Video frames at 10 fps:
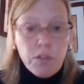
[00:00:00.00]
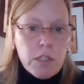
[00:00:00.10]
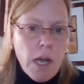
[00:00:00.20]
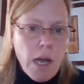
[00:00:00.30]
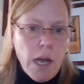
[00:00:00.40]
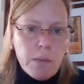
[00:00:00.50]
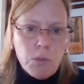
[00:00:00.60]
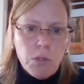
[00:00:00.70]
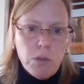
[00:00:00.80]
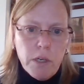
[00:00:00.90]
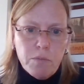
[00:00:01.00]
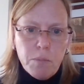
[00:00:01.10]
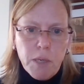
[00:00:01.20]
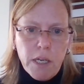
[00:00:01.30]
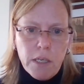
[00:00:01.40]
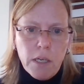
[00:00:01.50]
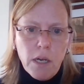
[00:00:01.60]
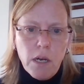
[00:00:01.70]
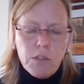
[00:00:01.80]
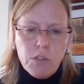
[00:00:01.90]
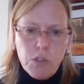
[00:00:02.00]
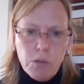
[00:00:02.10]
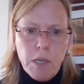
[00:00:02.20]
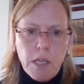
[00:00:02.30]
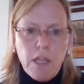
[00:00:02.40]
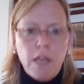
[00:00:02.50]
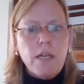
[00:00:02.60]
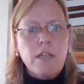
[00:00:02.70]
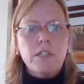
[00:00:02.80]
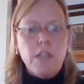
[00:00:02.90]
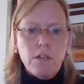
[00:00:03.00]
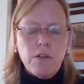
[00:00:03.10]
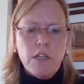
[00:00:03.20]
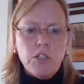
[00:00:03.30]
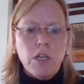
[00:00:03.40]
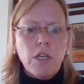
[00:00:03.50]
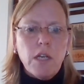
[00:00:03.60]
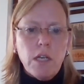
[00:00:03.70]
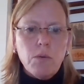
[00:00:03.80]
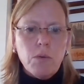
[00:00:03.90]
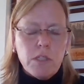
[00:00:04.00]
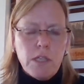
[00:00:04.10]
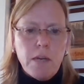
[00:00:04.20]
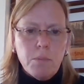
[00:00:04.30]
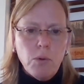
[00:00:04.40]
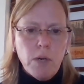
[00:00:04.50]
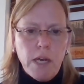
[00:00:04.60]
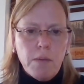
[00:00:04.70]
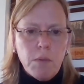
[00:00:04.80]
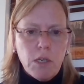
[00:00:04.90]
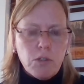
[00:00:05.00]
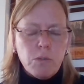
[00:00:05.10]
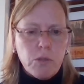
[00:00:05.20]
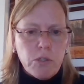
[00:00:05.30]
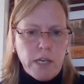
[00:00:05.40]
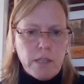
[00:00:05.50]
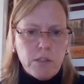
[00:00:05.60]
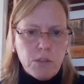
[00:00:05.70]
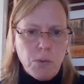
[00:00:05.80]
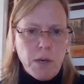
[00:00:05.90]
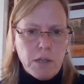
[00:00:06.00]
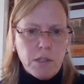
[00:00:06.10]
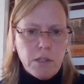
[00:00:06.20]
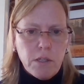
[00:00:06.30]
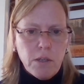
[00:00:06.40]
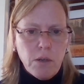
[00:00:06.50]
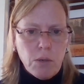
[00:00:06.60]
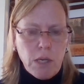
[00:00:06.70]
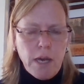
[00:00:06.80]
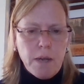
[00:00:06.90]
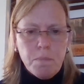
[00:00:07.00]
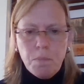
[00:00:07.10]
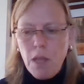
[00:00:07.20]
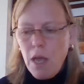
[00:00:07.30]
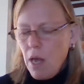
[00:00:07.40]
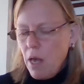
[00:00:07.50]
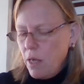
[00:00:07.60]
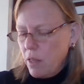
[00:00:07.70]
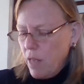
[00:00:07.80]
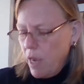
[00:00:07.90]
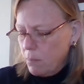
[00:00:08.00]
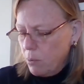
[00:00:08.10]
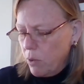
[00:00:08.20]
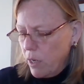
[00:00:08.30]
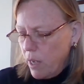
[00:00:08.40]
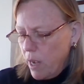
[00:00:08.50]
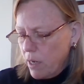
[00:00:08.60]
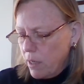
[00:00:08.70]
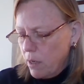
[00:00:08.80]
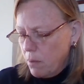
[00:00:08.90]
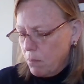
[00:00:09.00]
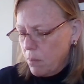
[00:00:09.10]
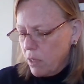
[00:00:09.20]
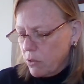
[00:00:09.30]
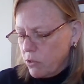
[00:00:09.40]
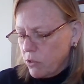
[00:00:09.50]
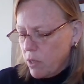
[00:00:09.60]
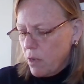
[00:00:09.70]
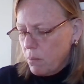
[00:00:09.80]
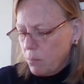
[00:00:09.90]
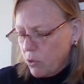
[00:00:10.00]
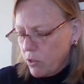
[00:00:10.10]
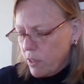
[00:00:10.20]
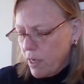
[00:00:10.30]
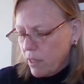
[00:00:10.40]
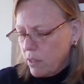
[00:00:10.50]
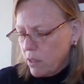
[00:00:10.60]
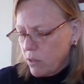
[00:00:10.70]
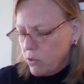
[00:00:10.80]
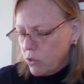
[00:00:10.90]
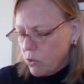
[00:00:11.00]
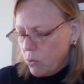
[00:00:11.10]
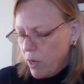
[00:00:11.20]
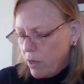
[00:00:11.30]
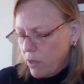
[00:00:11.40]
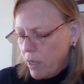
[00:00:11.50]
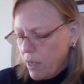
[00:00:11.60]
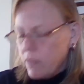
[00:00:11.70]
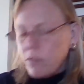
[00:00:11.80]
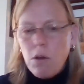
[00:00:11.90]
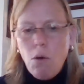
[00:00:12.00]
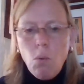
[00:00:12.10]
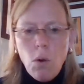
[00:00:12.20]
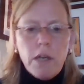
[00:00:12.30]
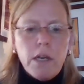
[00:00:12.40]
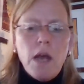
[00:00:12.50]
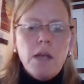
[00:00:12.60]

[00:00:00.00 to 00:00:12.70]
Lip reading: the time you have been assuming that acceleration equals 9.8 meters per second squared. Okay? 9.8 meters per second squared is one